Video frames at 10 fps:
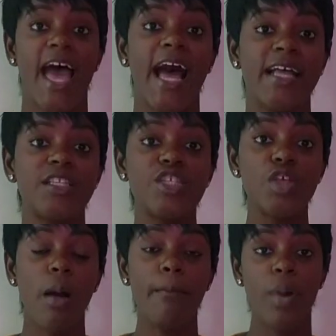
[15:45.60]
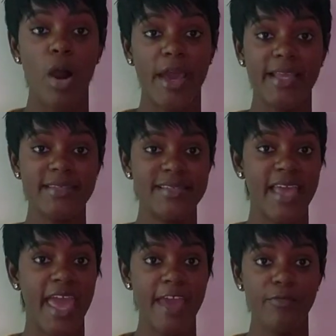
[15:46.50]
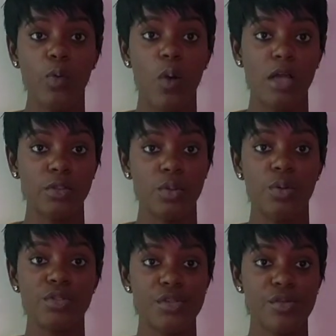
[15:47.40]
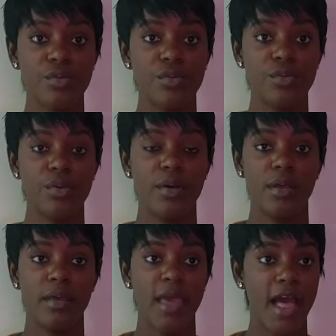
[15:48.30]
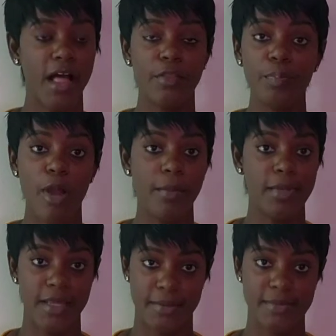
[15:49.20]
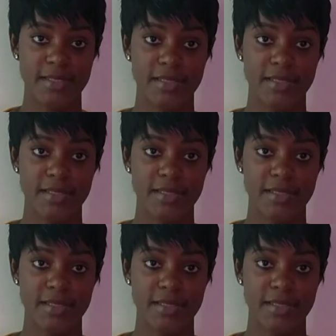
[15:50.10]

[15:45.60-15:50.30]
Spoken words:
At some point, everyone goes through health problems.